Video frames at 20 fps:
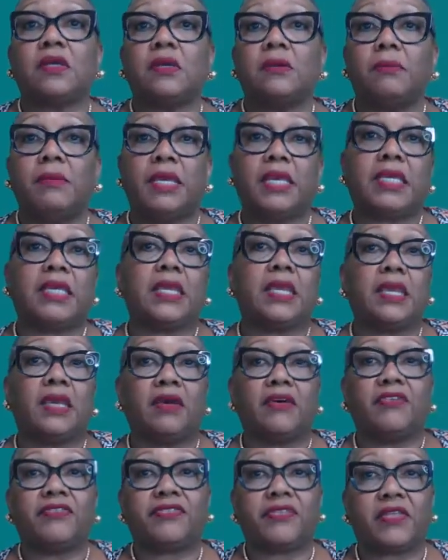making
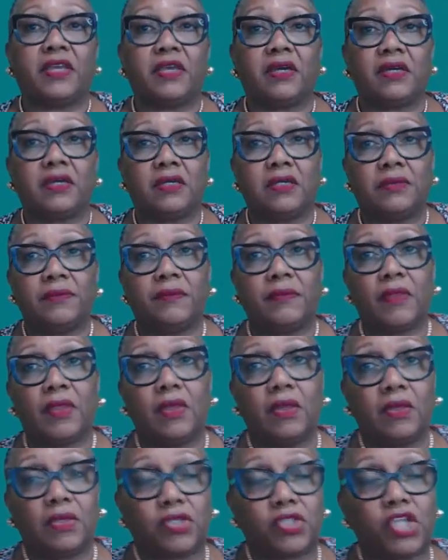healthcare
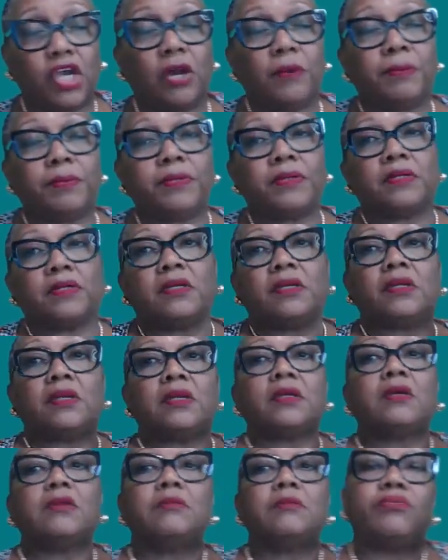a top
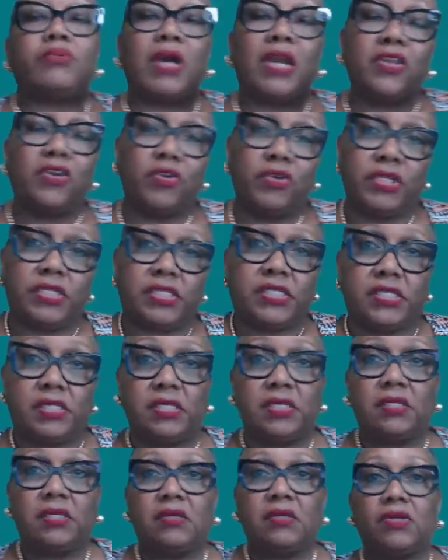
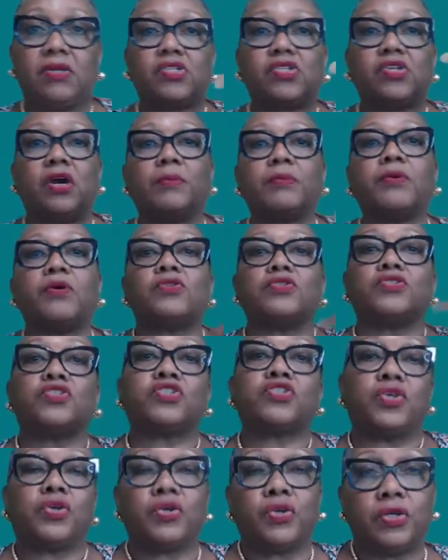priority, a top
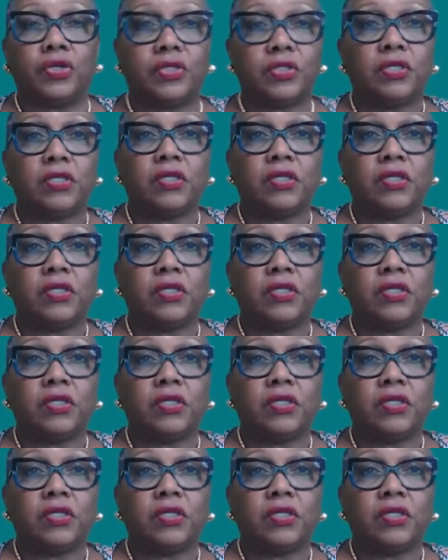concern